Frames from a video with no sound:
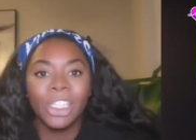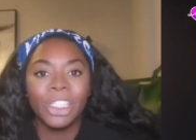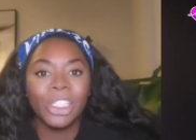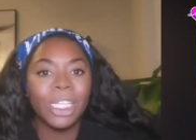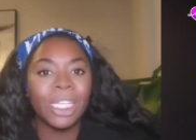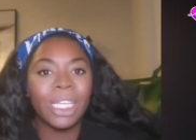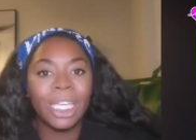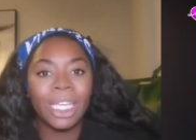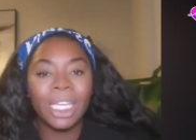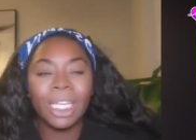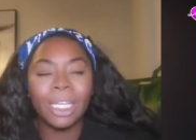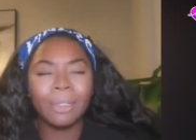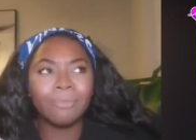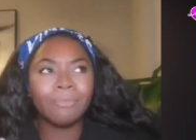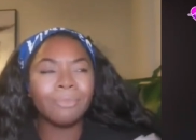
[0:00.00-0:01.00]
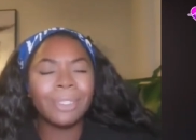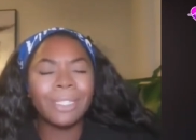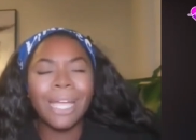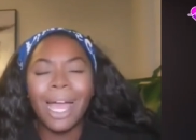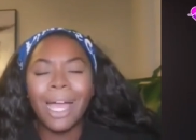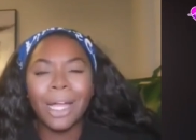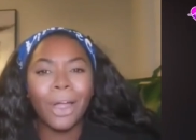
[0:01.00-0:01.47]
She
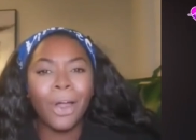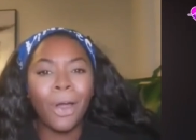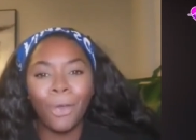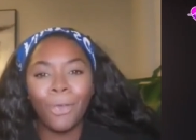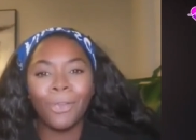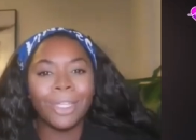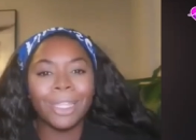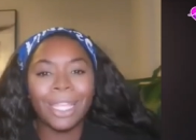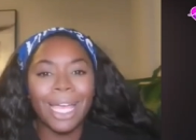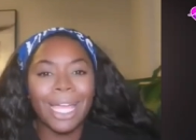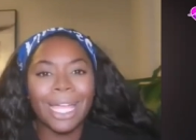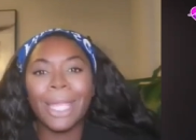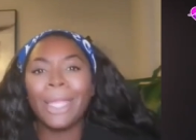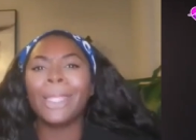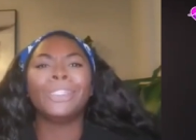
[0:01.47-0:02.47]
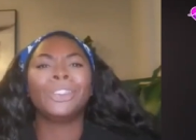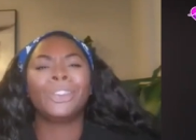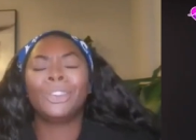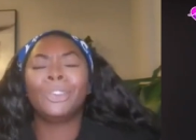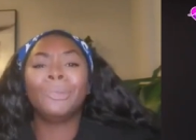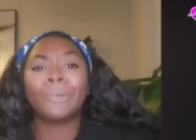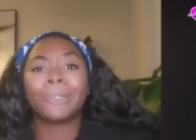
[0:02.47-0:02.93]
got COVID
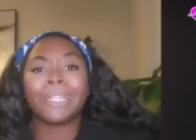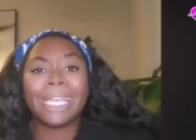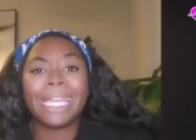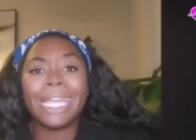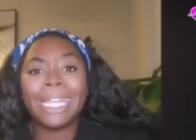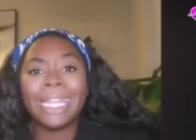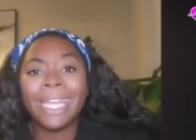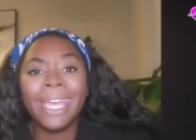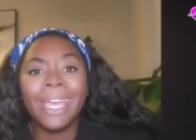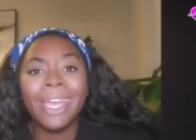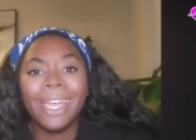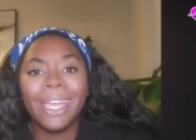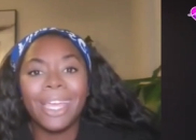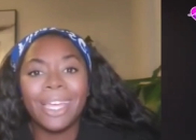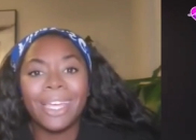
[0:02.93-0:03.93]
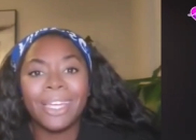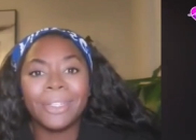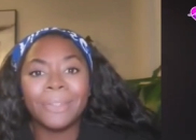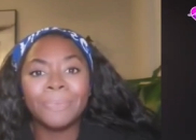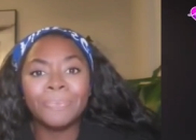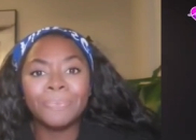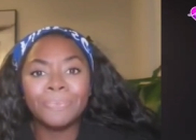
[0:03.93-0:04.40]
super late, and